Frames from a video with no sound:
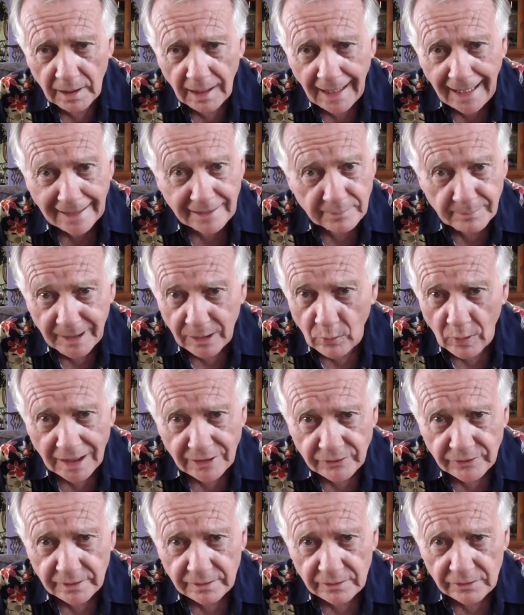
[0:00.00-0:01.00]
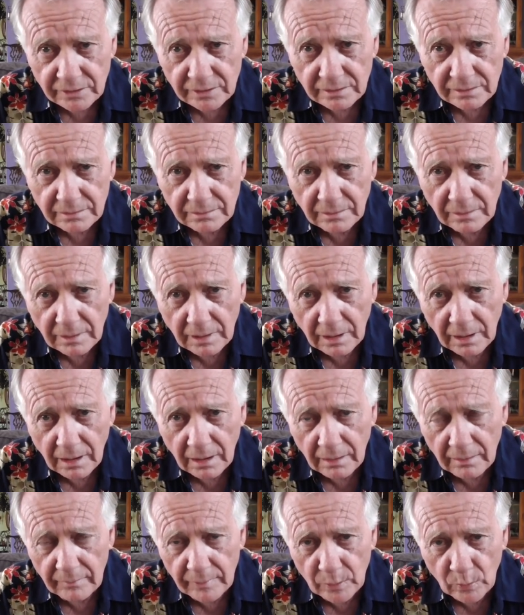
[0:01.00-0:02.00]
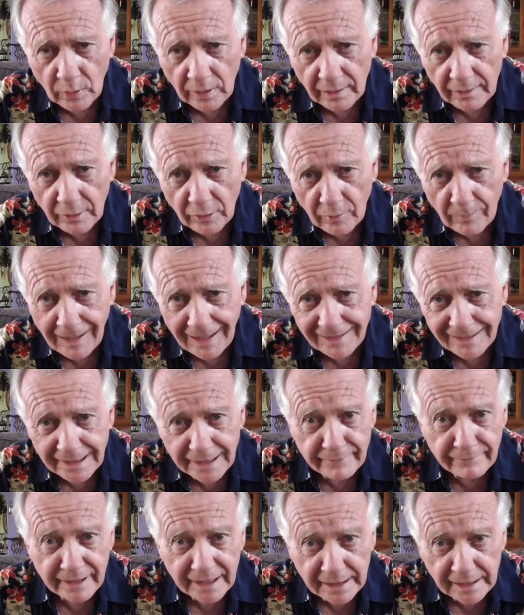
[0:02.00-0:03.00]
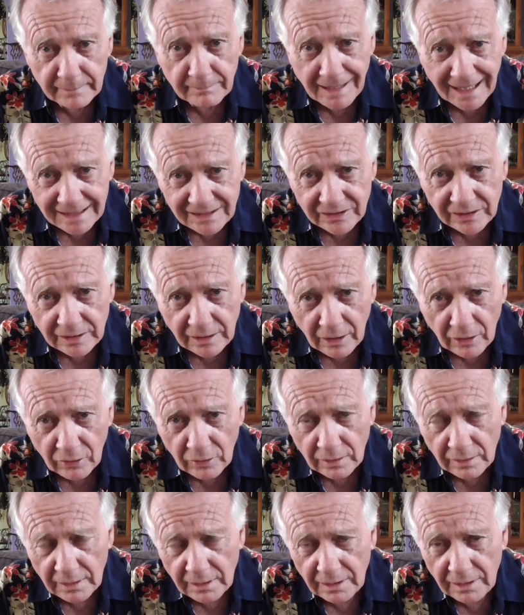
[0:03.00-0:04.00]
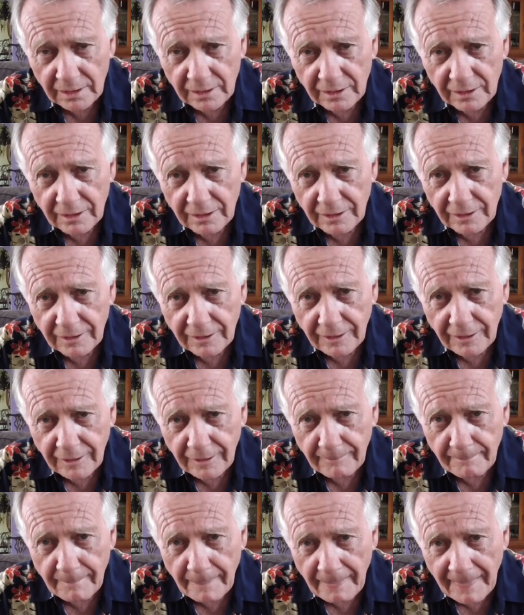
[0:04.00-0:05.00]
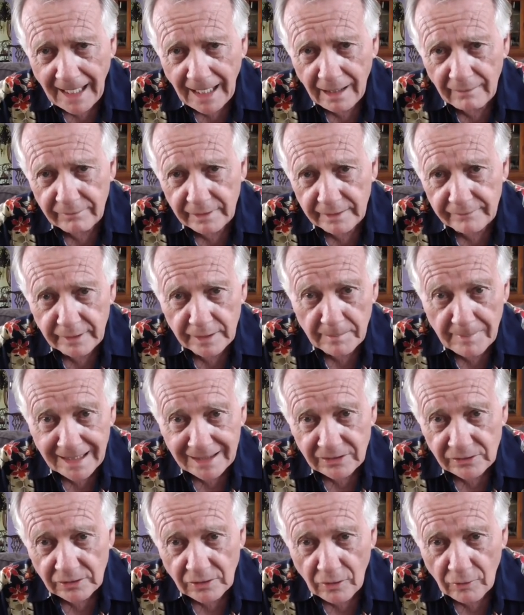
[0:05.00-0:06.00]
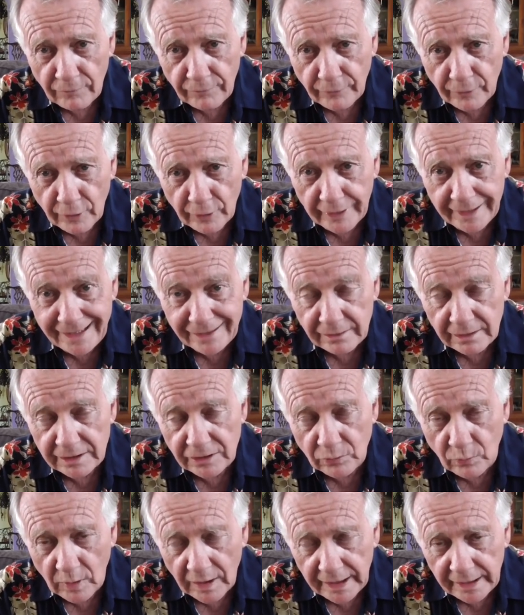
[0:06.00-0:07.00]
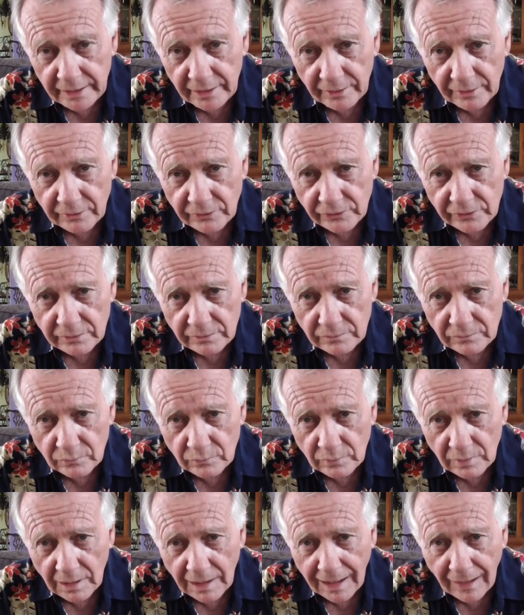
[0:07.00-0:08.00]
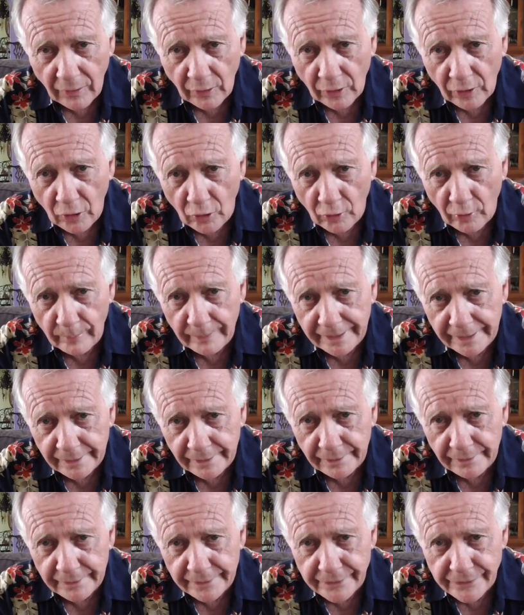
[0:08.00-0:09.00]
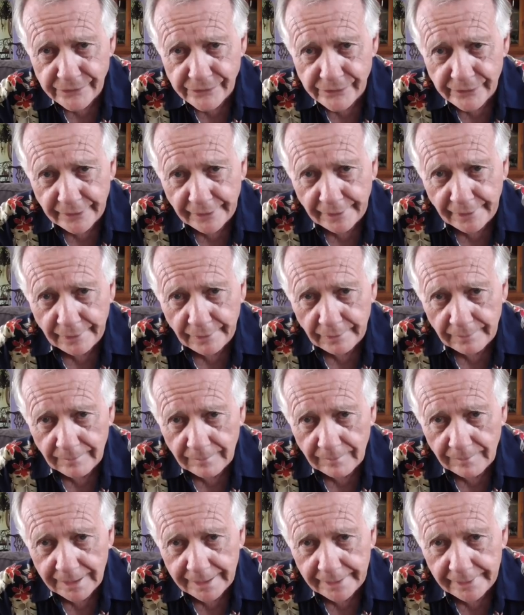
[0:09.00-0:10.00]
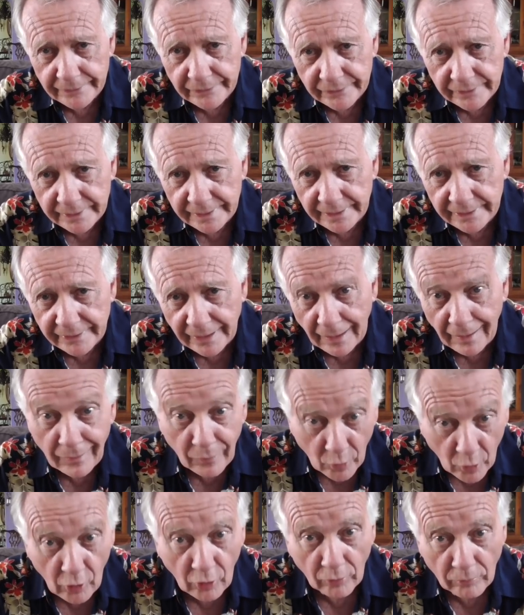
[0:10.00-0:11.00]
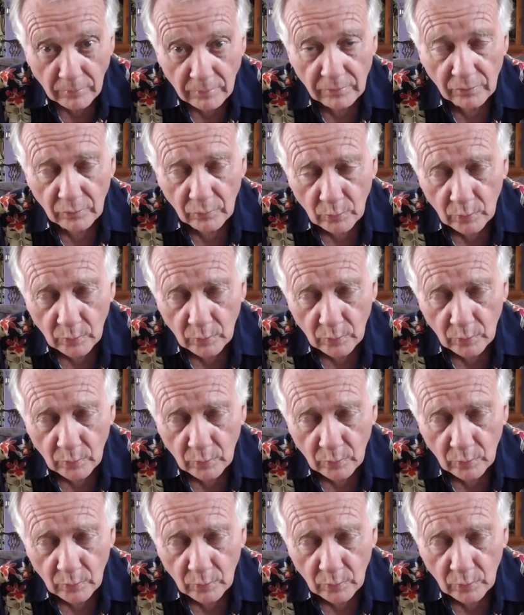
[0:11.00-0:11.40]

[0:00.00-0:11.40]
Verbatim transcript: Ask me questions. You want to know about living in Mexico? I've lived in Mexico for nearly 20 years. Our home here is our home.